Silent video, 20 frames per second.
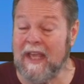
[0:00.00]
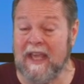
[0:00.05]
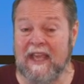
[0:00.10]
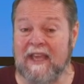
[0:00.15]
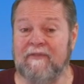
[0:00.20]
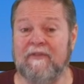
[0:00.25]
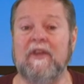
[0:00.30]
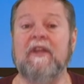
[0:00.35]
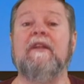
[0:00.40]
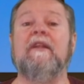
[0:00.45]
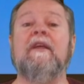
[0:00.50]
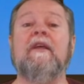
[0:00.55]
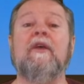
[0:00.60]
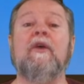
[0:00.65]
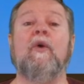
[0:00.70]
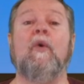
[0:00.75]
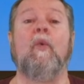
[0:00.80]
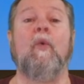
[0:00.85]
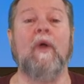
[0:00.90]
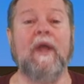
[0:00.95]
even
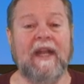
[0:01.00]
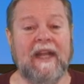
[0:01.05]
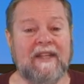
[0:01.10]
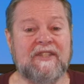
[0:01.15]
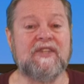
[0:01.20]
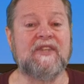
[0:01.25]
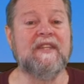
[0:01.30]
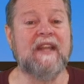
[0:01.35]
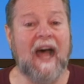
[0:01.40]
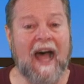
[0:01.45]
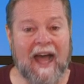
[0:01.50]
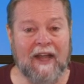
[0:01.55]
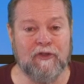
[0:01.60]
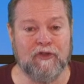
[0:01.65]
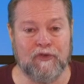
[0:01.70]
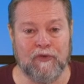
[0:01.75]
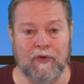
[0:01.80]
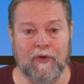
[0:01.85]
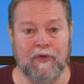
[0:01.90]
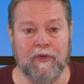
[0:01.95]
when it's not
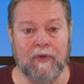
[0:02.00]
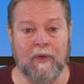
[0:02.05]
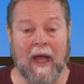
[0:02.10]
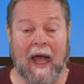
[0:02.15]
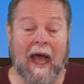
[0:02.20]
true.